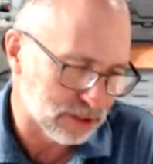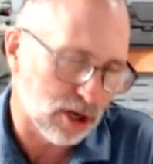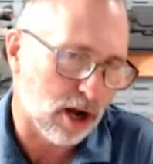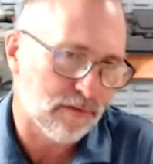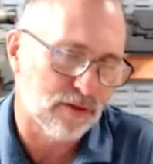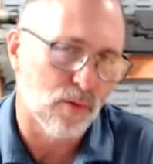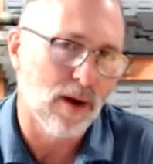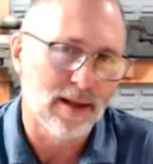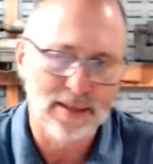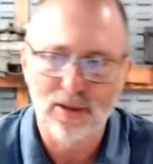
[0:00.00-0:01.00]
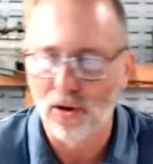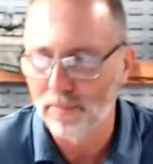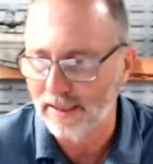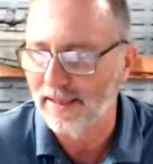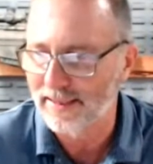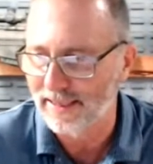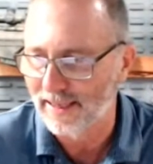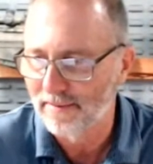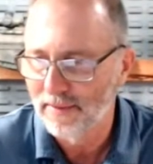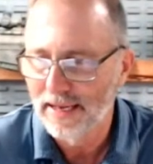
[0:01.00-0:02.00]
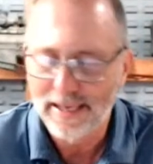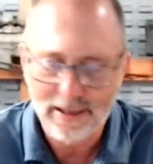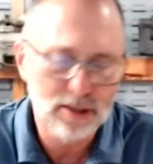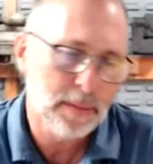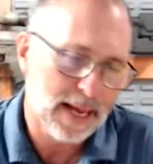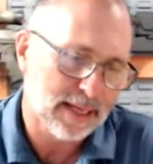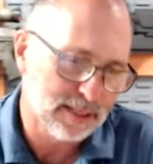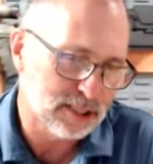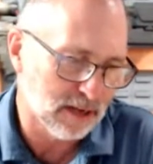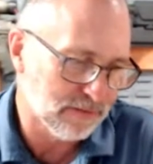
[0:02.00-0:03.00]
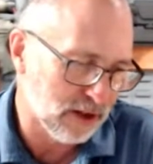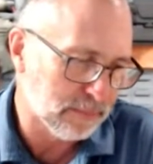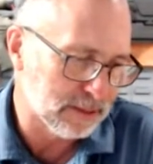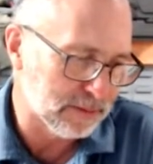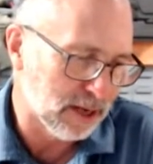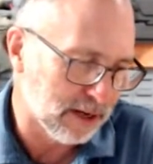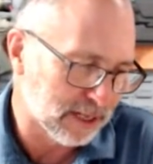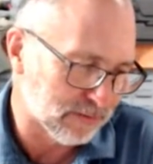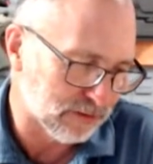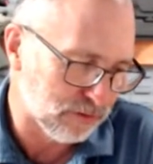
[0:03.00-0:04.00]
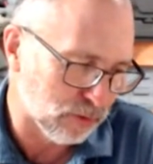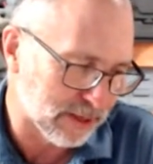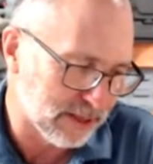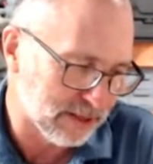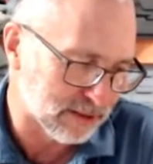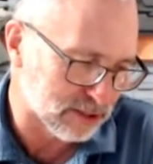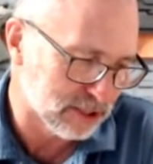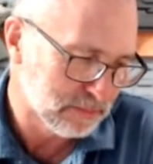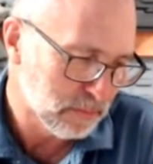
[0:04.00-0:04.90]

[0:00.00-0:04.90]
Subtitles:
We talked for a while. He told me that he was packing the stuff up and he'd been hunting it for 40 years.